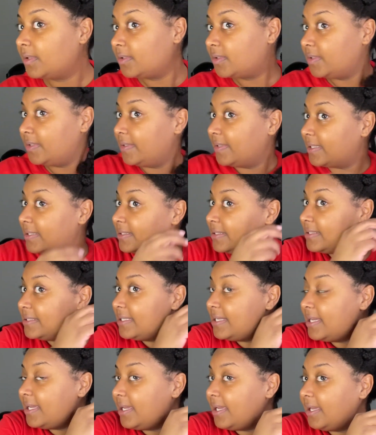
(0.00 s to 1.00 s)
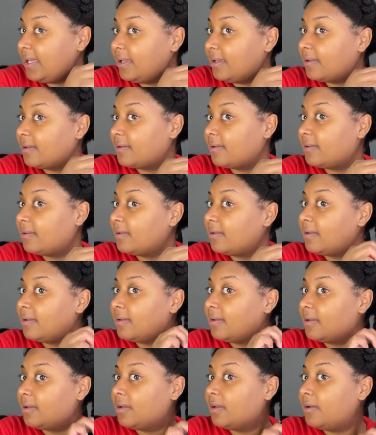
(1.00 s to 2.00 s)
You can see
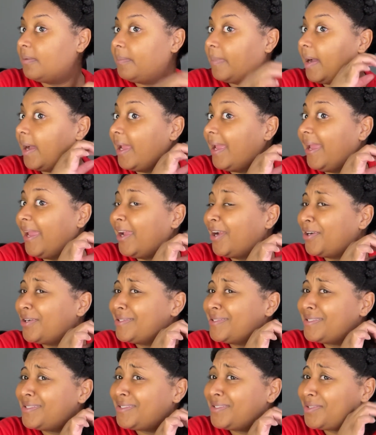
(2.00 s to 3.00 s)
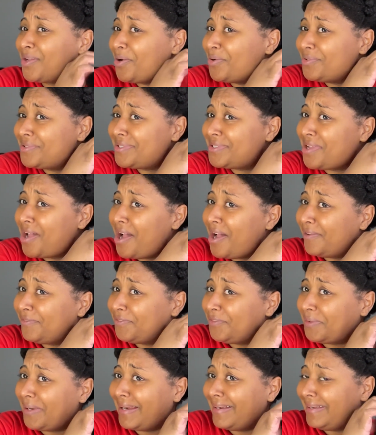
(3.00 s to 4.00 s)
my hair is so soft right